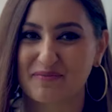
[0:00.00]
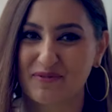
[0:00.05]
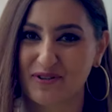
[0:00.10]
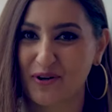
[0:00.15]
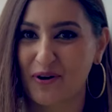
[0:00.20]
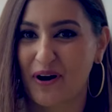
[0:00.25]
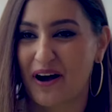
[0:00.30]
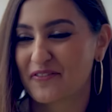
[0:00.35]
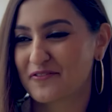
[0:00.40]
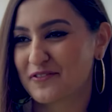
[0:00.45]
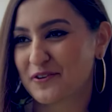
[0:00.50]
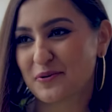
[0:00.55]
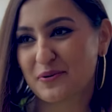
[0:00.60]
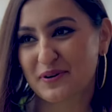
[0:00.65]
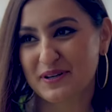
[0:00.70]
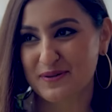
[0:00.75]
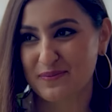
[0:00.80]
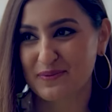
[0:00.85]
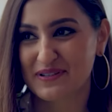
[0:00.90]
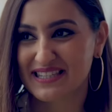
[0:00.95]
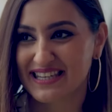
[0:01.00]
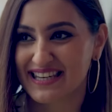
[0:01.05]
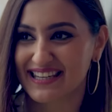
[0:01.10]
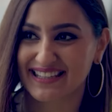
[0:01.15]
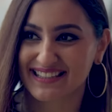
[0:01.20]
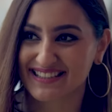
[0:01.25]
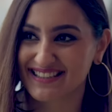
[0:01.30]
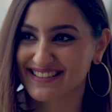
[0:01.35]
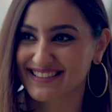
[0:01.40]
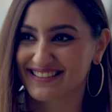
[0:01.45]
I'm sure our viewers will
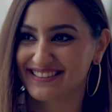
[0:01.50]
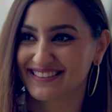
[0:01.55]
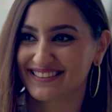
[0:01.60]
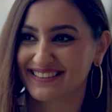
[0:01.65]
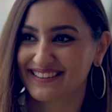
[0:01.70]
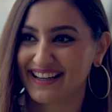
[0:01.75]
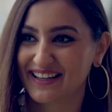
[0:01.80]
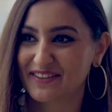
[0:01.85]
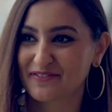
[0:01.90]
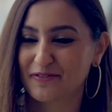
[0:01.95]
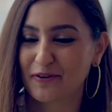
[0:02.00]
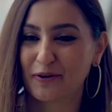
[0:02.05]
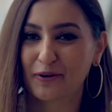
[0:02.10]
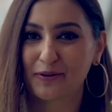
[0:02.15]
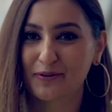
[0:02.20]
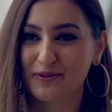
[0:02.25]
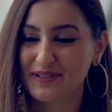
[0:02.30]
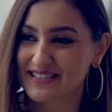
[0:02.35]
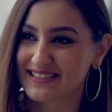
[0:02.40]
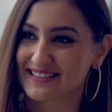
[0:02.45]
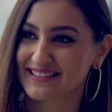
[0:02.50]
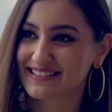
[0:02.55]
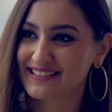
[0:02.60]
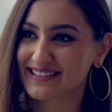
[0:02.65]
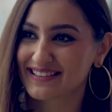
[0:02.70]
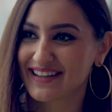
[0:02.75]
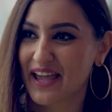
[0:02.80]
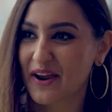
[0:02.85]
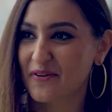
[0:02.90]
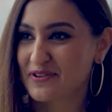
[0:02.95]
take it and follow it in
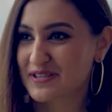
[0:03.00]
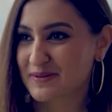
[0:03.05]
their